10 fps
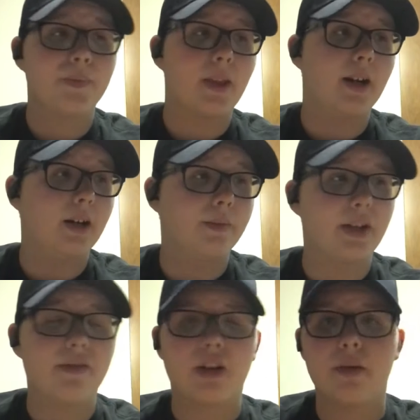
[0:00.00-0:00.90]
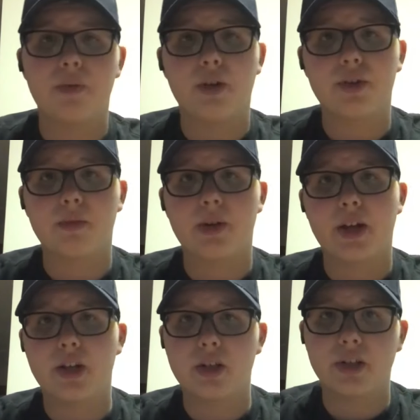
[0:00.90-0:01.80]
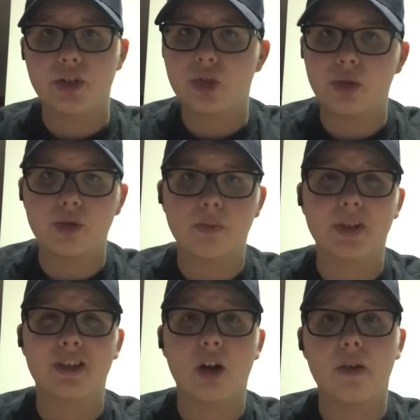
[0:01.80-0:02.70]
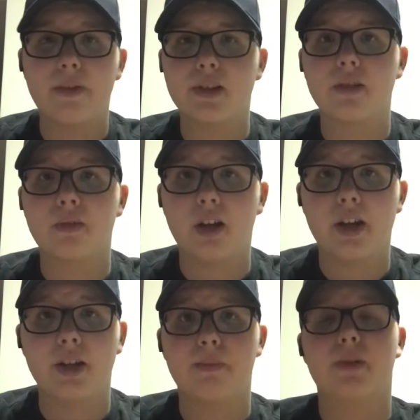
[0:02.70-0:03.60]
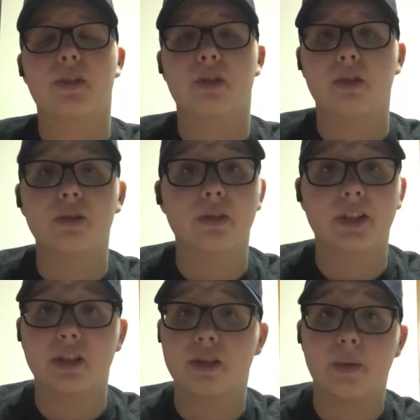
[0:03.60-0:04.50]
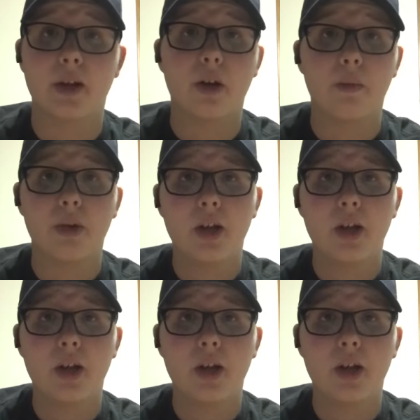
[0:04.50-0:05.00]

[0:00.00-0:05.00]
They have a couple other minor issues, but the offensive line in particular needs some help.